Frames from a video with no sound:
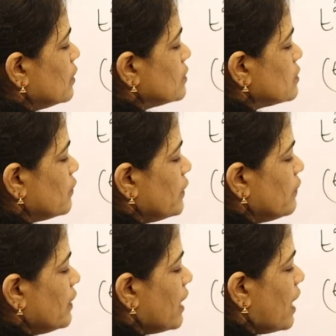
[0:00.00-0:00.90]
So we
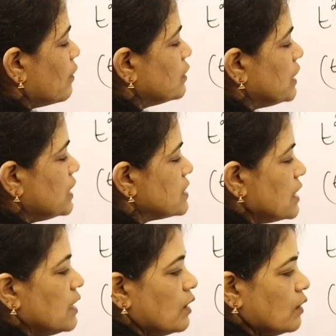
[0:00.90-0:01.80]
will have t is
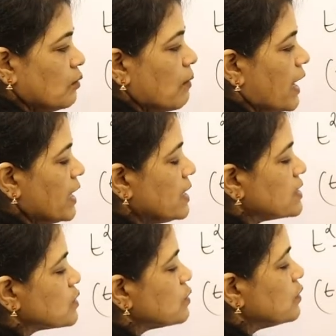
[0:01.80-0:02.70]
equal to
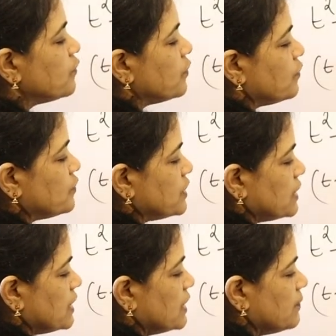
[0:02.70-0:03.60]
minus root
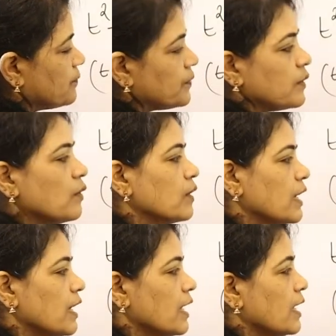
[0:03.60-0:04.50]
15.
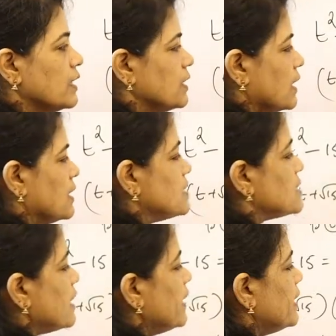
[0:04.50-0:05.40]
Okay, the other
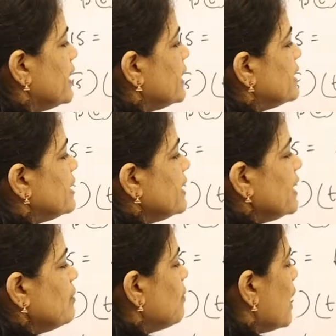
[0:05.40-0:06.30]
side
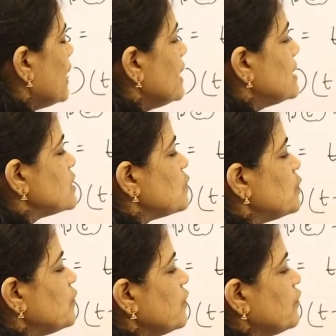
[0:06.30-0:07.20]
t minus
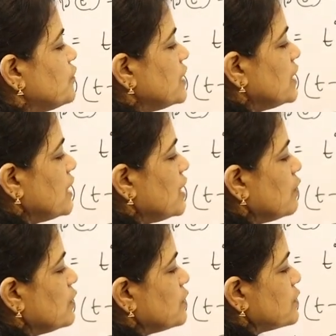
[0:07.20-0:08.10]
root 15
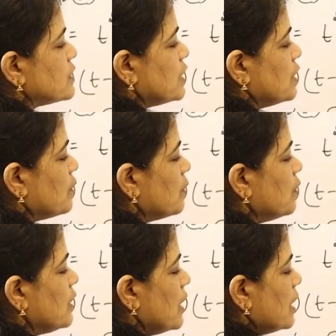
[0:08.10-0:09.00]
equal to 0.